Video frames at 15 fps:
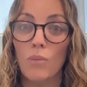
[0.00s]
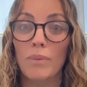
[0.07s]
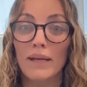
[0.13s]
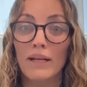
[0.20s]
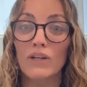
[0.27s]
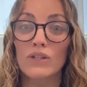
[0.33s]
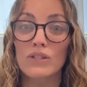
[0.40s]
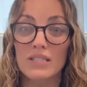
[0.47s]

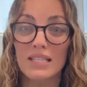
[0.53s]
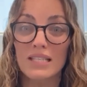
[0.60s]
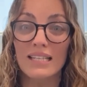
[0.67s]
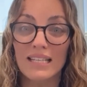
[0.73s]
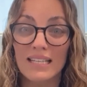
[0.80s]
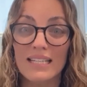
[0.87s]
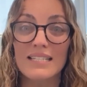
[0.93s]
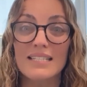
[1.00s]
because it
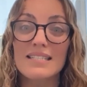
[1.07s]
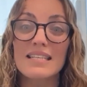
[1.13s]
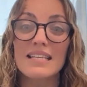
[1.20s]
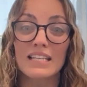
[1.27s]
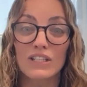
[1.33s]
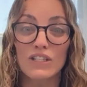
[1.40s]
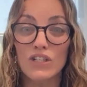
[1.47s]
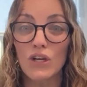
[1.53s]
is
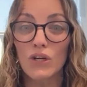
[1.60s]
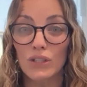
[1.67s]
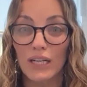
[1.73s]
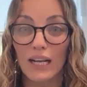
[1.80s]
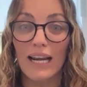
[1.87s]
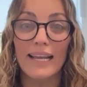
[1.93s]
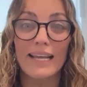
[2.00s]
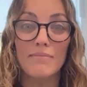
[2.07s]

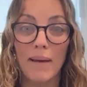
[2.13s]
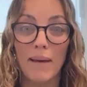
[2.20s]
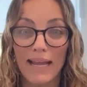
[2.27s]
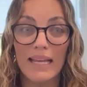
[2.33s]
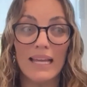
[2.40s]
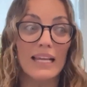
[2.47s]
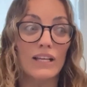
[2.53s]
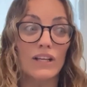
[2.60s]
internally
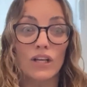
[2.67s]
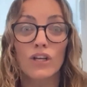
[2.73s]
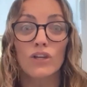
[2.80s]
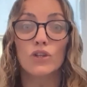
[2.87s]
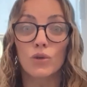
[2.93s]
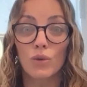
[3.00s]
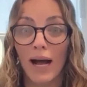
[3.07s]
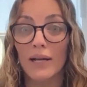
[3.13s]
making
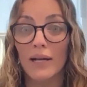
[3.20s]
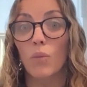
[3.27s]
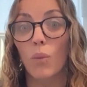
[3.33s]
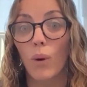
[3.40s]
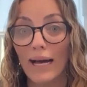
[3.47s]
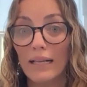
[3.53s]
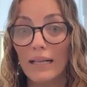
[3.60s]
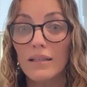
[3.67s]
you
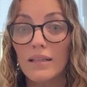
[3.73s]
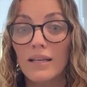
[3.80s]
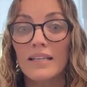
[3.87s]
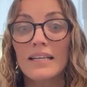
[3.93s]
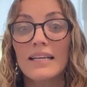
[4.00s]
unwell.